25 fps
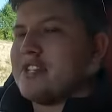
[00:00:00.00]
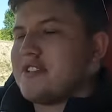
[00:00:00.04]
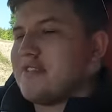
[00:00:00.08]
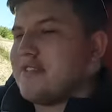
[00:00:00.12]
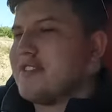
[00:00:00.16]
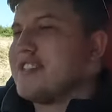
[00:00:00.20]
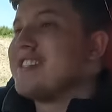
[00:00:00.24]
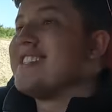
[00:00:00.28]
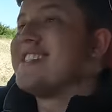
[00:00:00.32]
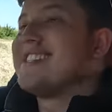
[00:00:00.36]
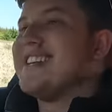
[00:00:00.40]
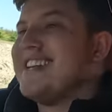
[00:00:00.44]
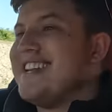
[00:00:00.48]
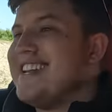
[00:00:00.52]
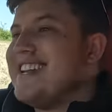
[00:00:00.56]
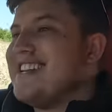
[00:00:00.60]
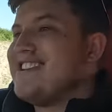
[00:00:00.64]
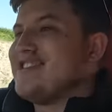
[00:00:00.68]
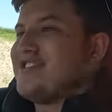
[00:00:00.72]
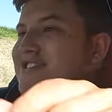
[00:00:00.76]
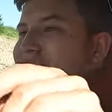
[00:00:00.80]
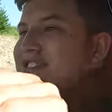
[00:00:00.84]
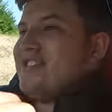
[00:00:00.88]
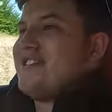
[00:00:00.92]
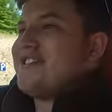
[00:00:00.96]
It's
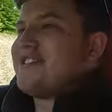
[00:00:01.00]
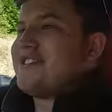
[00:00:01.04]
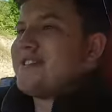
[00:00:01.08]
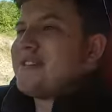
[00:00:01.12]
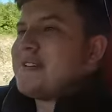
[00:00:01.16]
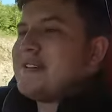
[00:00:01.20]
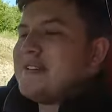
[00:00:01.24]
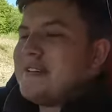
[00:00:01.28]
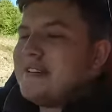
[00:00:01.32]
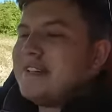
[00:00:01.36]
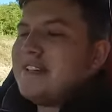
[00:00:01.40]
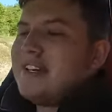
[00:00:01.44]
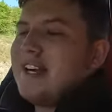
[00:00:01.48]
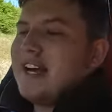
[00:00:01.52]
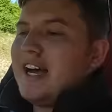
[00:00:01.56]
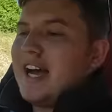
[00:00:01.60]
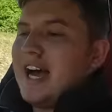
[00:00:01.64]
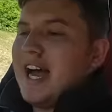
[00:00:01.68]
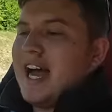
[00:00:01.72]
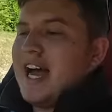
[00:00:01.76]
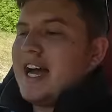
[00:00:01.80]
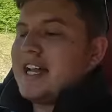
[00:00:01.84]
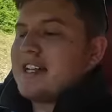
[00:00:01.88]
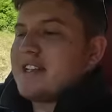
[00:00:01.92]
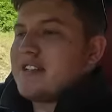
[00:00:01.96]
delicious,
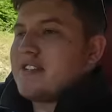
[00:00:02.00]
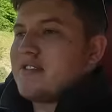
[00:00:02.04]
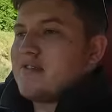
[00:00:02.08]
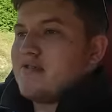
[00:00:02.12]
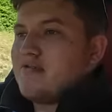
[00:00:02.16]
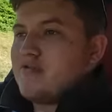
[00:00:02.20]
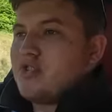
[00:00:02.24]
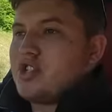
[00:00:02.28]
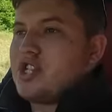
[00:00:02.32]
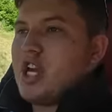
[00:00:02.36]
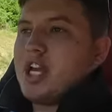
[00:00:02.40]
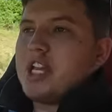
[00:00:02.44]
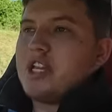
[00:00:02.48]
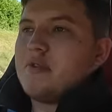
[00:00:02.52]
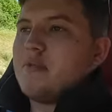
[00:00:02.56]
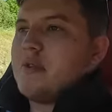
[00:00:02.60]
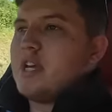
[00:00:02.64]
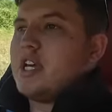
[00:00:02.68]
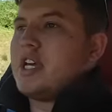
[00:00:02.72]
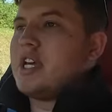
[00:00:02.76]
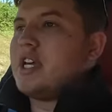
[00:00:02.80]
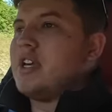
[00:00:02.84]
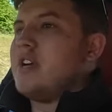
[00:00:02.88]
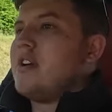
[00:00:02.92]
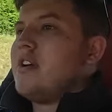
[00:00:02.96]
and
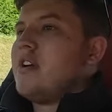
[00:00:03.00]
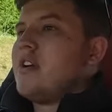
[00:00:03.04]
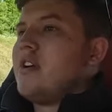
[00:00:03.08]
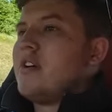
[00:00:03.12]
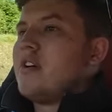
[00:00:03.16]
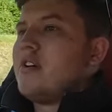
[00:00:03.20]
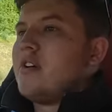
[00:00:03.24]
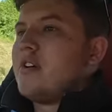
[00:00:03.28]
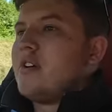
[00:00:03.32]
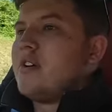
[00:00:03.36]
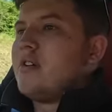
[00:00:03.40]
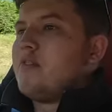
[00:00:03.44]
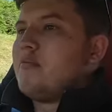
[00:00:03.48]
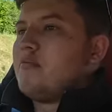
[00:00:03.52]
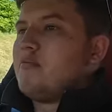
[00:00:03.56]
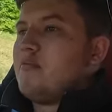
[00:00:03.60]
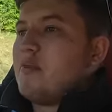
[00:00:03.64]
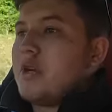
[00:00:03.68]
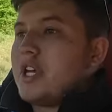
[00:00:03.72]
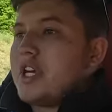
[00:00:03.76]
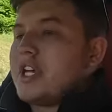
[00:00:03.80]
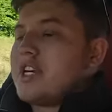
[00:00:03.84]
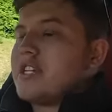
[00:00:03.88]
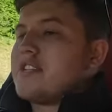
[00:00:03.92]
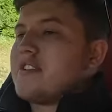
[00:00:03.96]
genuinely
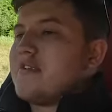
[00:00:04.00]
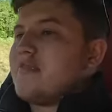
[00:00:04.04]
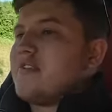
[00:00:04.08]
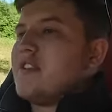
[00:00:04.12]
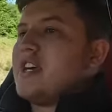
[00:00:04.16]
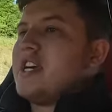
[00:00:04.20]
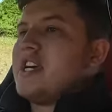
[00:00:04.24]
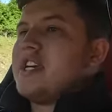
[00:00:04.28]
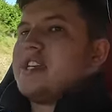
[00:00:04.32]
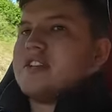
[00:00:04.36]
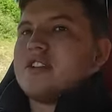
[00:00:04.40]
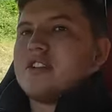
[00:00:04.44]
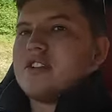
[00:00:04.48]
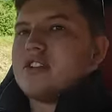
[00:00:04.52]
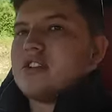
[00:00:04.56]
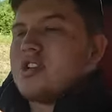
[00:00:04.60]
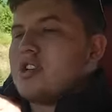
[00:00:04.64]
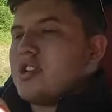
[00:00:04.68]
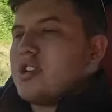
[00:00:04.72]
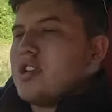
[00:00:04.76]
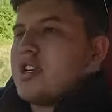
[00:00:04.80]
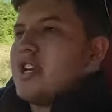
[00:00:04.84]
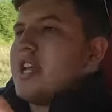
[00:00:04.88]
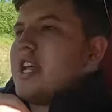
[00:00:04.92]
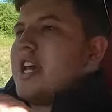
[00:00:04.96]
because of these I
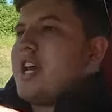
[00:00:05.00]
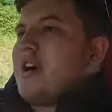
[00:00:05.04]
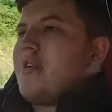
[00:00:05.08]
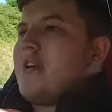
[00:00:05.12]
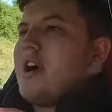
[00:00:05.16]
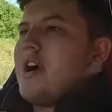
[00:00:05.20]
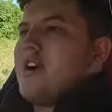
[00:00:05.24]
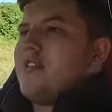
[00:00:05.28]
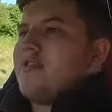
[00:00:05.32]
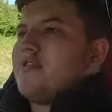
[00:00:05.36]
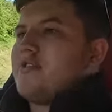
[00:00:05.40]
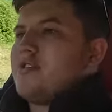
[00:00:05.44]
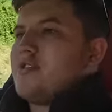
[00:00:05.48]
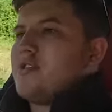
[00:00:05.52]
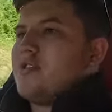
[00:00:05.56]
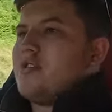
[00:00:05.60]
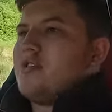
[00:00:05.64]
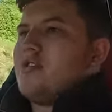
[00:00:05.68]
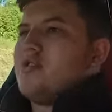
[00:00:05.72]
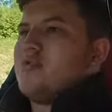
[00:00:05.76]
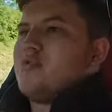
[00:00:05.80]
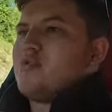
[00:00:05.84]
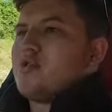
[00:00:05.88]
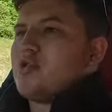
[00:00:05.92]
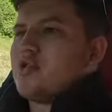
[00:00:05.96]
shouldn't now have
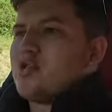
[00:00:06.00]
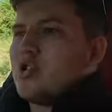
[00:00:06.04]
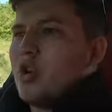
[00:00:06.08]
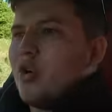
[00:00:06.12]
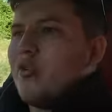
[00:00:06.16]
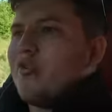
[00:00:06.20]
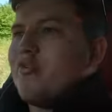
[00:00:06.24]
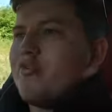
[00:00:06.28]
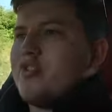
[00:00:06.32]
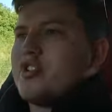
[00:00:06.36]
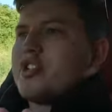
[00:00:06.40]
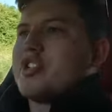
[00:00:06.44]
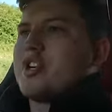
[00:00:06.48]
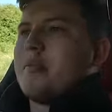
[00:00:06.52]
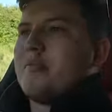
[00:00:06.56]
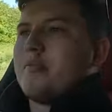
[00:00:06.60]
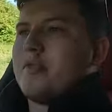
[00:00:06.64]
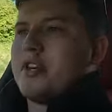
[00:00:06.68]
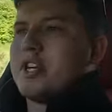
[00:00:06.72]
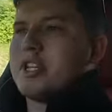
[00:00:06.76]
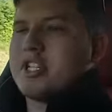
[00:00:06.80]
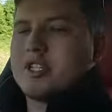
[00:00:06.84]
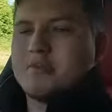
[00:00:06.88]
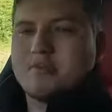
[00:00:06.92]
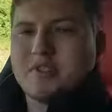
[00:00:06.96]
to stop for
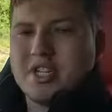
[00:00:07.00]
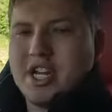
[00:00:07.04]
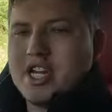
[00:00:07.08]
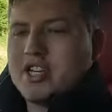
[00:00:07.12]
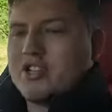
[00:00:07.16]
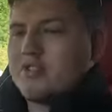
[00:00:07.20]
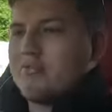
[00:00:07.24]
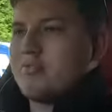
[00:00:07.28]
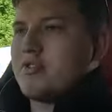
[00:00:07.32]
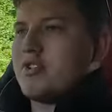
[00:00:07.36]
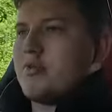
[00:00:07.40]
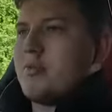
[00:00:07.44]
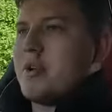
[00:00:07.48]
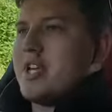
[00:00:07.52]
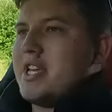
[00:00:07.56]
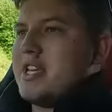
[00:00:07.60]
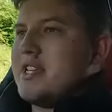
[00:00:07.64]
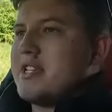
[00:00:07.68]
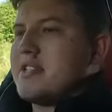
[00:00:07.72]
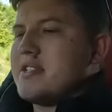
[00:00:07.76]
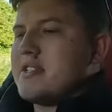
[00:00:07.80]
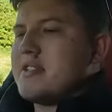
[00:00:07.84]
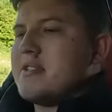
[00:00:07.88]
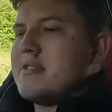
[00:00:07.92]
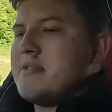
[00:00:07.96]
something substantial to
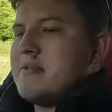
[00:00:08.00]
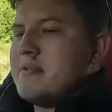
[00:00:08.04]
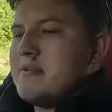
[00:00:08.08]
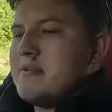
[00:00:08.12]
eat.